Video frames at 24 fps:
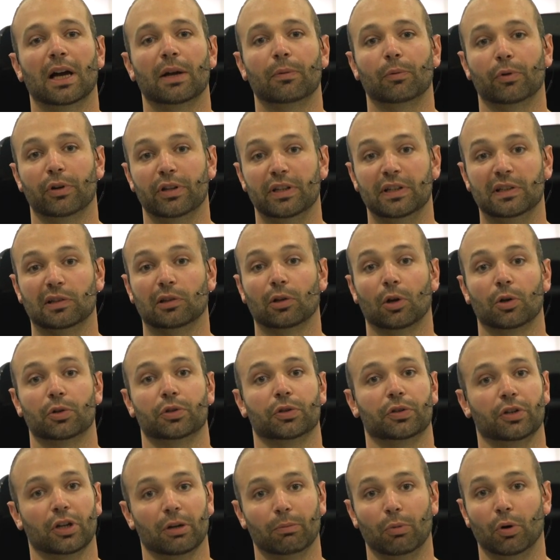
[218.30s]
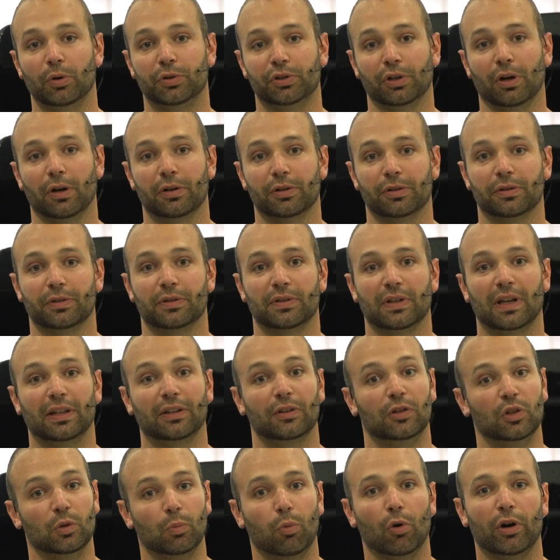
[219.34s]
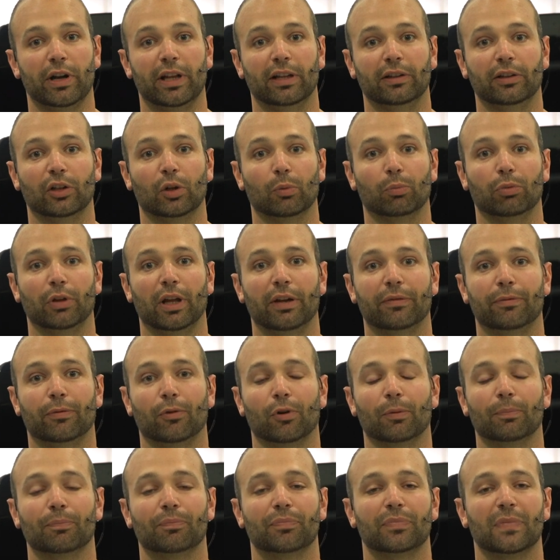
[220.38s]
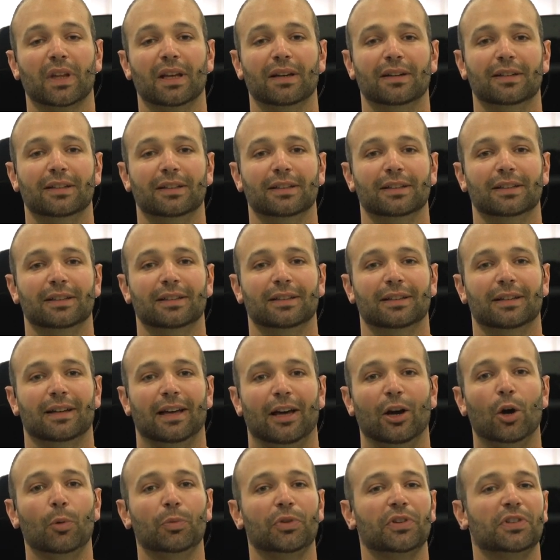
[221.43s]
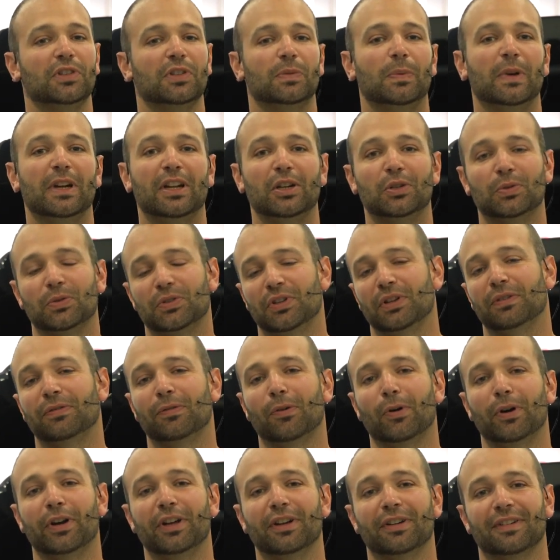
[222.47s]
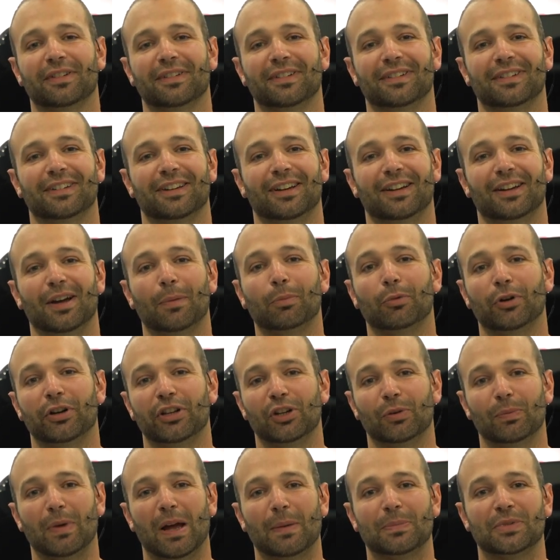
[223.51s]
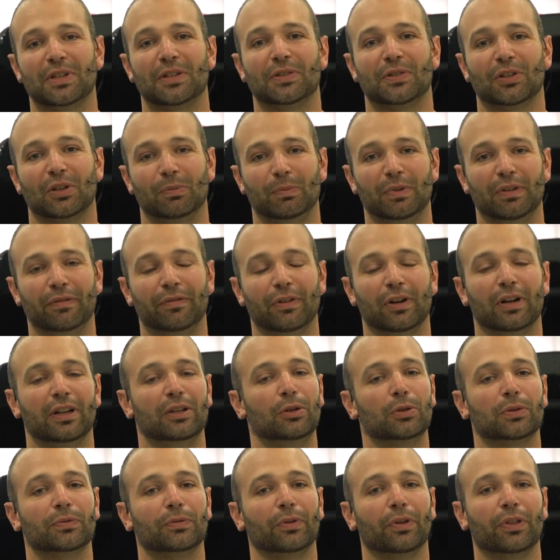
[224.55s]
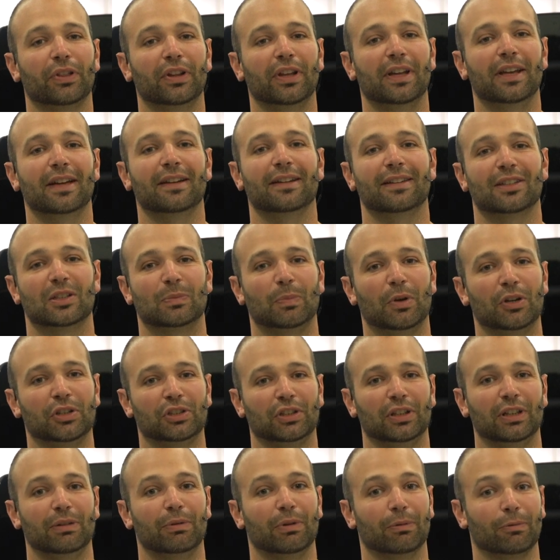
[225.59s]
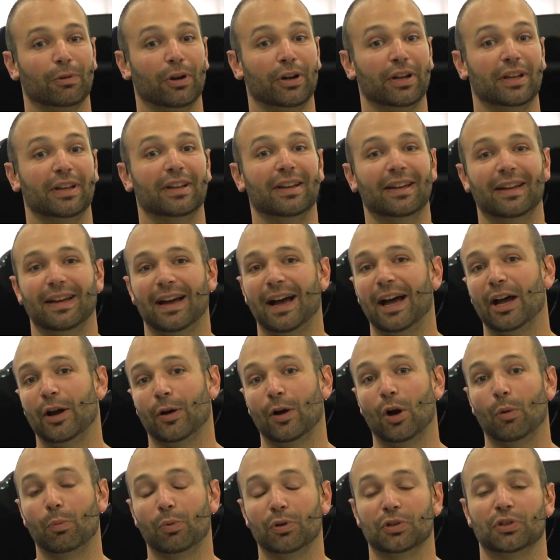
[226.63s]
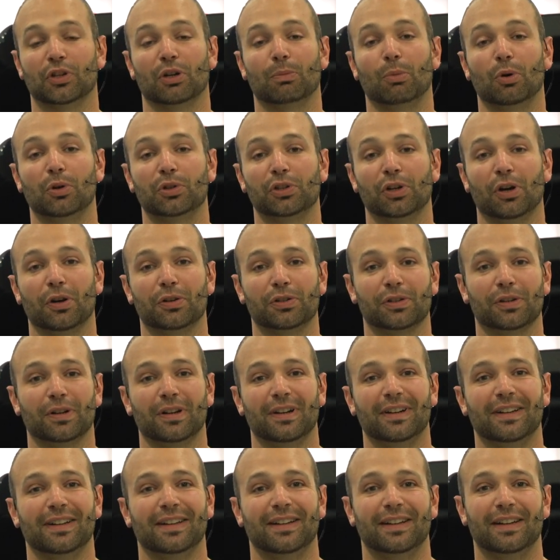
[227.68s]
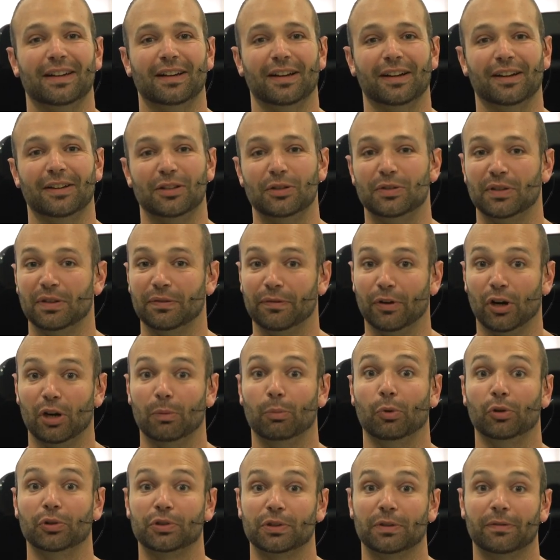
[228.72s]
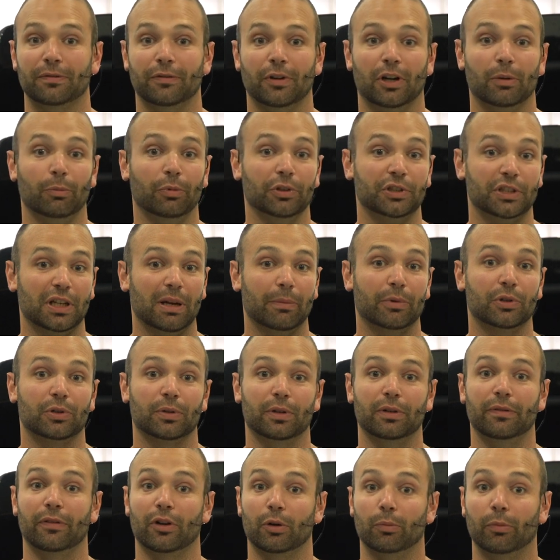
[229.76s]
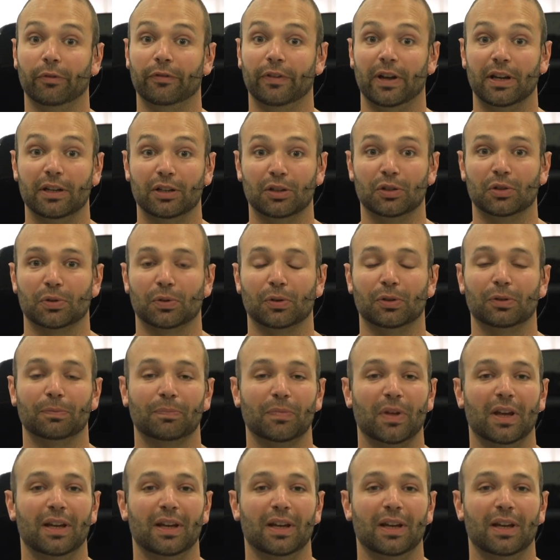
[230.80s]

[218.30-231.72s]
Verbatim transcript: on one of these larger turbochargers on the 2.8 liter platform. I hope this has been interesting for you. Uh, upgrading your map sensor can be a very useful thing, especially when running a higher output turbocharger uh, using variable, ge variable geometry, variable vane control.